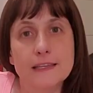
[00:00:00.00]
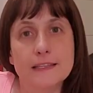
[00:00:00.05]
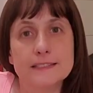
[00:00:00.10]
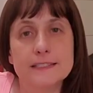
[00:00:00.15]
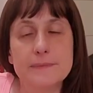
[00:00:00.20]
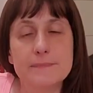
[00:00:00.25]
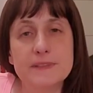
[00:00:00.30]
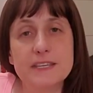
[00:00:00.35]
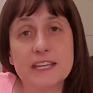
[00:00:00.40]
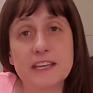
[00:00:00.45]

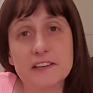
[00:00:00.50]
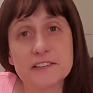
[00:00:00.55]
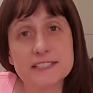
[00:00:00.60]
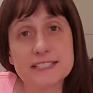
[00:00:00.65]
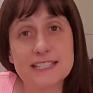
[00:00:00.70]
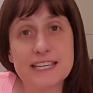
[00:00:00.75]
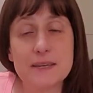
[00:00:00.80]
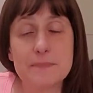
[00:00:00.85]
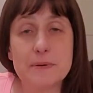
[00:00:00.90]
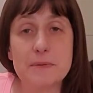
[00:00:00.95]
Something else
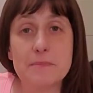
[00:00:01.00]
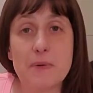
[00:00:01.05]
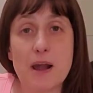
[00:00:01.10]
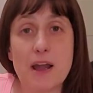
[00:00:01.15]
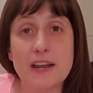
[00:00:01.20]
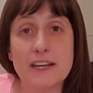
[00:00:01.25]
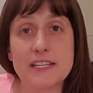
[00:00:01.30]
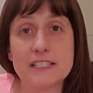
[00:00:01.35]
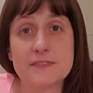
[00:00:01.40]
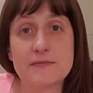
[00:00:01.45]
to keep in
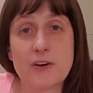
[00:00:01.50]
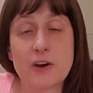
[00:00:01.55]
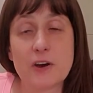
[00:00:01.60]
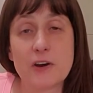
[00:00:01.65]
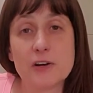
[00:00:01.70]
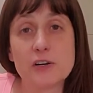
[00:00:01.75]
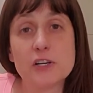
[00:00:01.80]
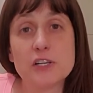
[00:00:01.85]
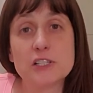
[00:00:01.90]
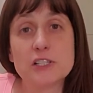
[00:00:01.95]
mind as
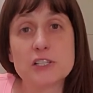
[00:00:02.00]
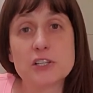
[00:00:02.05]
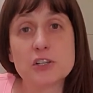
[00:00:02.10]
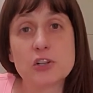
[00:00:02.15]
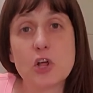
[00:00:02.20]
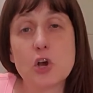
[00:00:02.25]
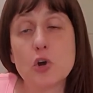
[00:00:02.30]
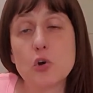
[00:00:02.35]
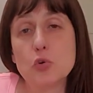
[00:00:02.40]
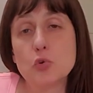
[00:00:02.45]
far as
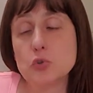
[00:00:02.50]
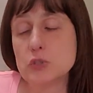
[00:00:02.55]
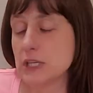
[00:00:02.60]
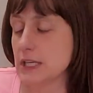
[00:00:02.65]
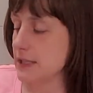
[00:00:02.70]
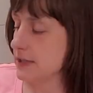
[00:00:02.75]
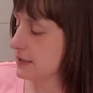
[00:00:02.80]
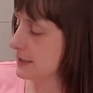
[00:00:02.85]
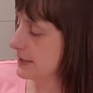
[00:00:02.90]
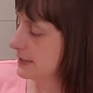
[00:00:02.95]
clothes
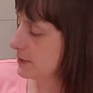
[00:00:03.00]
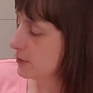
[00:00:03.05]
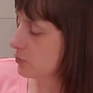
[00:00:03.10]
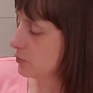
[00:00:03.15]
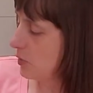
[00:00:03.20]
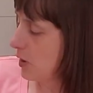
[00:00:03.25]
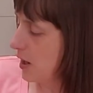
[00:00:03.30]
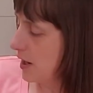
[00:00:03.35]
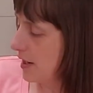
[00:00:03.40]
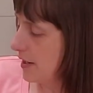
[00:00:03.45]
in the
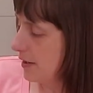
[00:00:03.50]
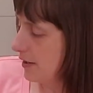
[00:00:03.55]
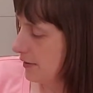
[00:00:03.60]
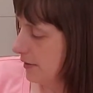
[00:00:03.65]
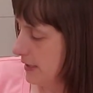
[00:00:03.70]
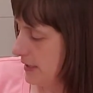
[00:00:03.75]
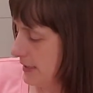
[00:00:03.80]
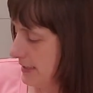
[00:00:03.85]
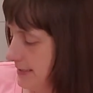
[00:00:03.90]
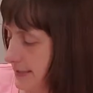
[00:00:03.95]
dryer
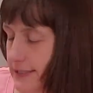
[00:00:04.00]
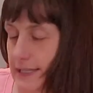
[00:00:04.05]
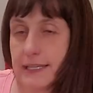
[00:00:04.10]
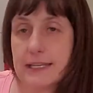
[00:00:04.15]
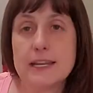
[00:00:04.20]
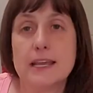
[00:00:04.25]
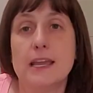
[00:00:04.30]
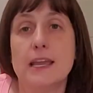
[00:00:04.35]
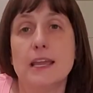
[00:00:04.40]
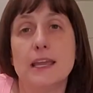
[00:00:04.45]
is
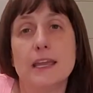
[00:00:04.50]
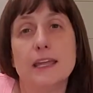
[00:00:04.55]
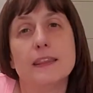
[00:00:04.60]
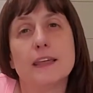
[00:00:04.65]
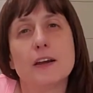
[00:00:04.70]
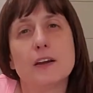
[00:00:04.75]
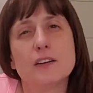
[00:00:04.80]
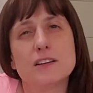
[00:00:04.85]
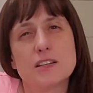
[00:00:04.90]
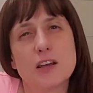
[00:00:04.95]
that
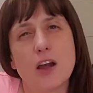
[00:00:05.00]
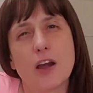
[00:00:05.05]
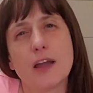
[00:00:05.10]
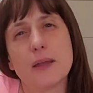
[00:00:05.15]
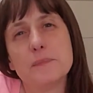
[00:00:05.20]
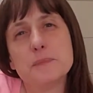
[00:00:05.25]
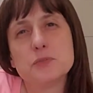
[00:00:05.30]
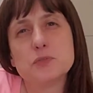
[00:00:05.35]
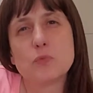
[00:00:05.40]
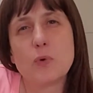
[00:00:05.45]
there are
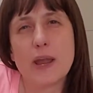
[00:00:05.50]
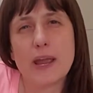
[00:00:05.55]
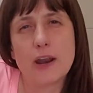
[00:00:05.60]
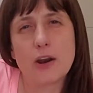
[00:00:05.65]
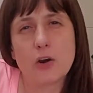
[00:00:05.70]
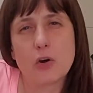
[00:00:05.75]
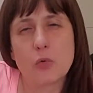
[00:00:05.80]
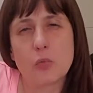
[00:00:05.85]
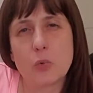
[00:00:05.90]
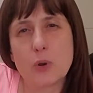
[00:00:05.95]
times
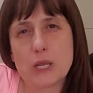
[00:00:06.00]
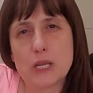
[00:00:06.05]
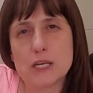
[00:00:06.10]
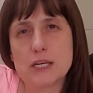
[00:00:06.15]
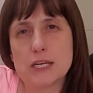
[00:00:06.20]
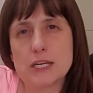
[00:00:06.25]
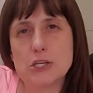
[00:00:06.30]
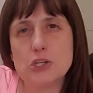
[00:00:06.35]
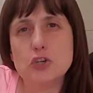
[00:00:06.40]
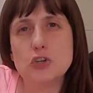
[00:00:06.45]
where
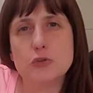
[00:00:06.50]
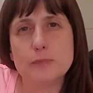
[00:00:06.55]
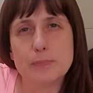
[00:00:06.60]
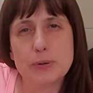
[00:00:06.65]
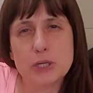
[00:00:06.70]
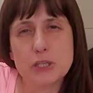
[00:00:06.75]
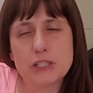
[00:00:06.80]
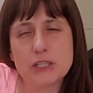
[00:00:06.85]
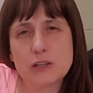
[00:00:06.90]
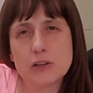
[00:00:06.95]
when you
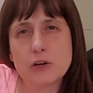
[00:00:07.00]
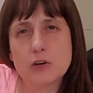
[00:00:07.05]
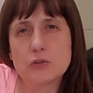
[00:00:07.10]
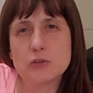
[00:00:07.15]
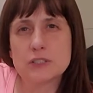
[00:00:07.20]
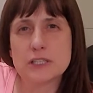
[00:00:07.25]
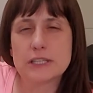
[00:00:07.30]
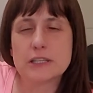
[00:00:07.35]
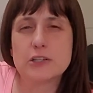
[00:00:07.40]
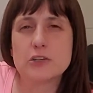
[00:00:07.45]
put the
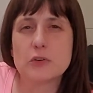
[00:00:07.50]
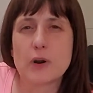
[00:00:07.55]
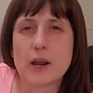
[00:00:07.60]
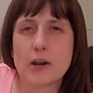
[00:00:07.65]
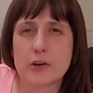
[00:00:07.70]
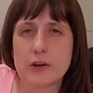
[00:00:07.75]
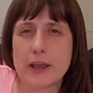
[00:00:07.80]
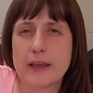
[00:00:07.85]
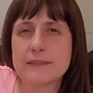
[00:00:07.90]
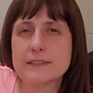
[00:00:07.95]
clothes in the dryer,
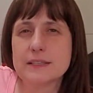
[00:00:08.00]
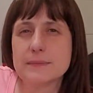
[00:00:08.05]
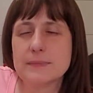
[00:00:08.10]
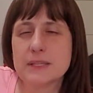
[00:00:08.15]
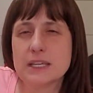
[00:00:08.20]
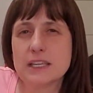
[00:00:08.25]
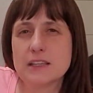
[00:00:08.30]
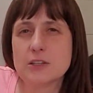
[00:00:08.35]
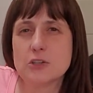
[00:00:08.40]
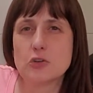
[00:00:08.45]
you have
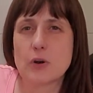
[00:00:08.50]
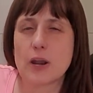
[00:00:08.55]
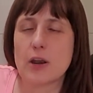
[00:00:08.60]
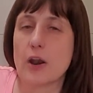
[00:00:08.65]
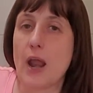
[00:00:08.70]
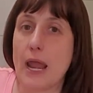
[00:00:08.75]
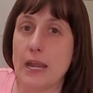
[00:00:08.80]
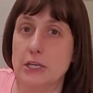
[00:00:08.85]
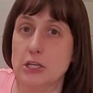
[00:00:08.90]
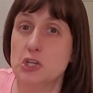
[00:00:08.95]
something in the dryer
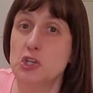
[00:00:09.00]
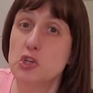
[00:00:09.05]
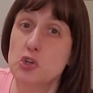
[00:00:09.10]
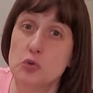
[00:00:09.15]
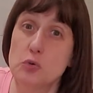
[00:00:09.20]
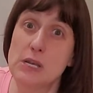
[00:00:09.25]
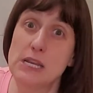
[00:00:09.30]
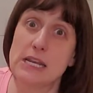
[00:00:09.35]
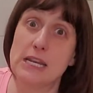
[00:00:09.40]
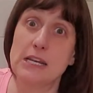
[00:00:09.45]
and you
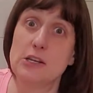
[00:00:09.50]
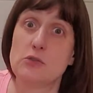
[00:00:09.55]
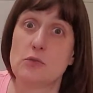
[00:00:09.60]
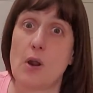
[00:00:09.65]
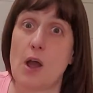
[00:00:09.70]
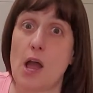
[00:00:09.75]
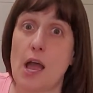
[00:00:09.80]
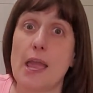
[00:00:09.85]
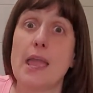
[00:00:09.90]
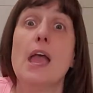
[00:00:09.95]
need it
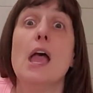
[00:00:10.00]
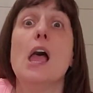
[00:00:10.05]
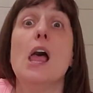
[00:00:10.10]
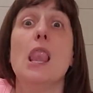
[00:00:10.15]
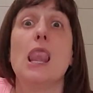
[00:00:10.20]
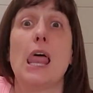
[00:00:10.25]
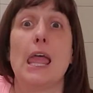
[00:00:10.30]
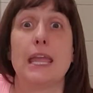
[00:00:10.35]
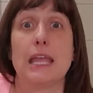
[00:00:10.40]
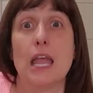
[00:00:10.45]
dry
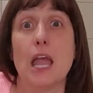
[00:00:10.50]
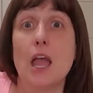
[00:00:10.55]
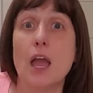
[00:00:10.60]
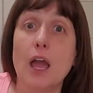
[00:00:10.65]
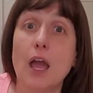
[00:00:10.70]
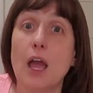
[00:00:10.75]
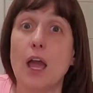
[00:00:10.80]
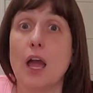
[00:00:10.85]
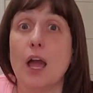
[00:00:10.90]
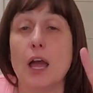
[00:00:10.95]
like
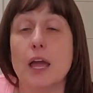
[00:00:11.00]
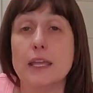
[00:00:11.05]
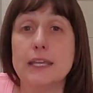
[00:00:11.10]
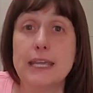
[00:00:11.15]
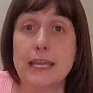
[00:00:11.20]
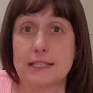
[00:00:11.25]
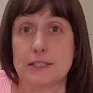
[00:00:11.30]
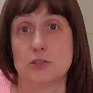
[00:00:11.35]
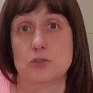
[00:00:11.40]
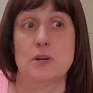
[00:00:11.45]

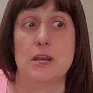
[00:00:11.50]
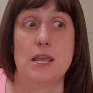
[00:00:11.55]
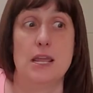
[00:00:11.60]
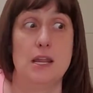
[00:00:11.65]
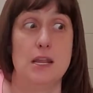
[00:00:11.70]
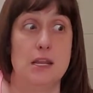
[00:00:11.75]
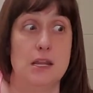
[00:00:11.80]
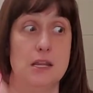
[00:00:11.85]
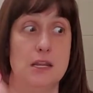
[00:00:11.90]
yesterday.